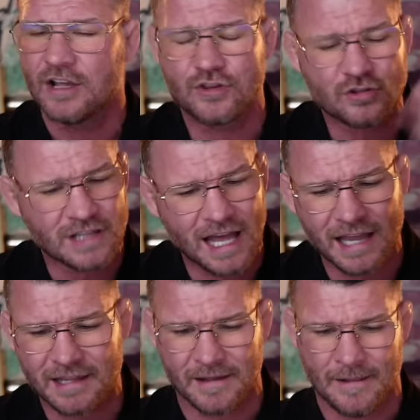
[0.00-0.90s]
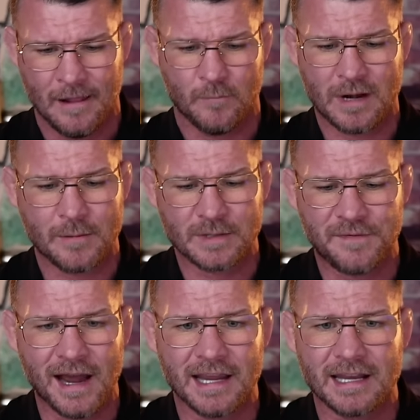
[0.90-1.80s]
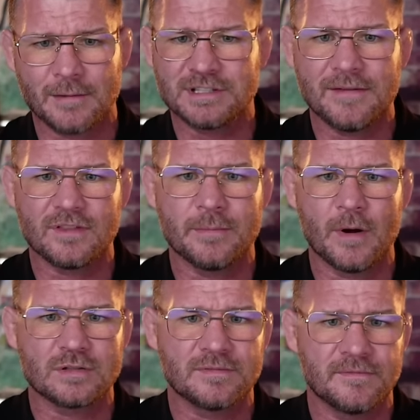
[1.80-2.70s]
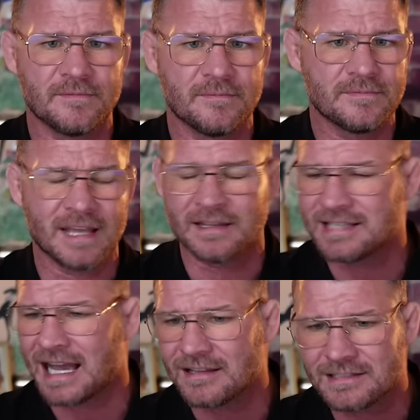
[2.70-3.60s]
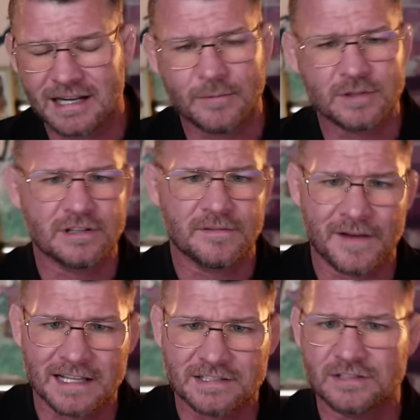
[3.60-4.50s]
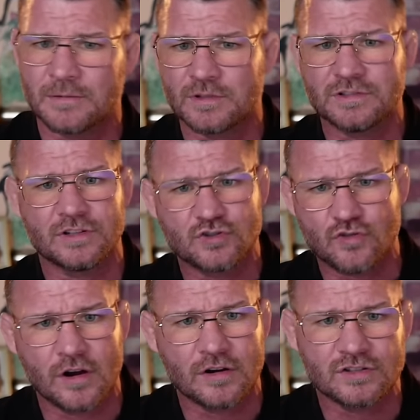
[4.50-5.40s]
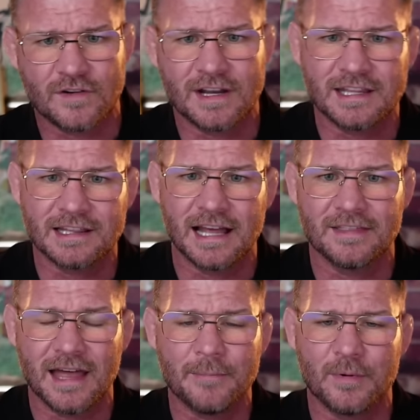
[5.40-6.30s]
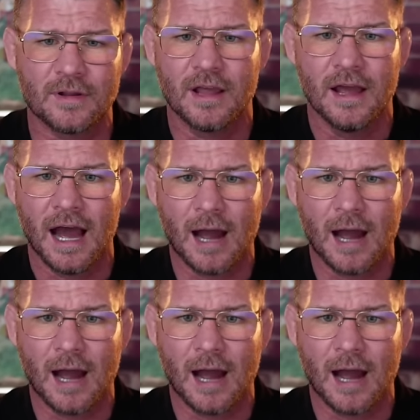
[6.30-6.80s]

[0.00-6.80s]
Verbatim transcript: Just like when I was fighting, I was never the most t talented. I wasn't the fastest. I wasn't the strongest or anything like that, but I